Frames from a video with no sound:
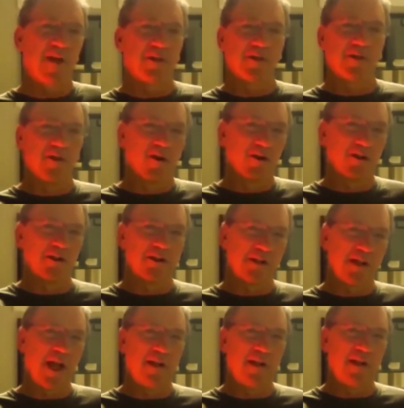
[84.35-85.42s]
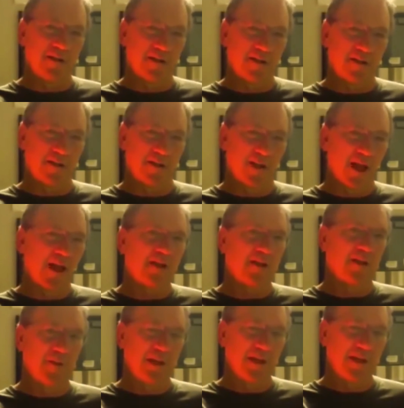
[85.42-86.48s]
a gold standard like the
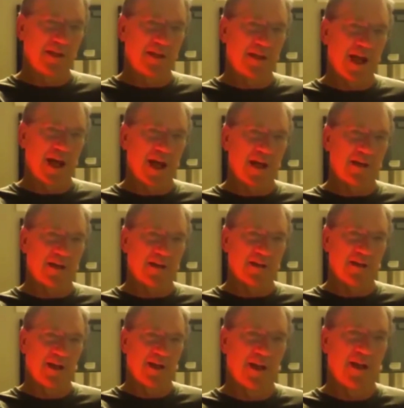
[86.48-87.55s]
meningococcus,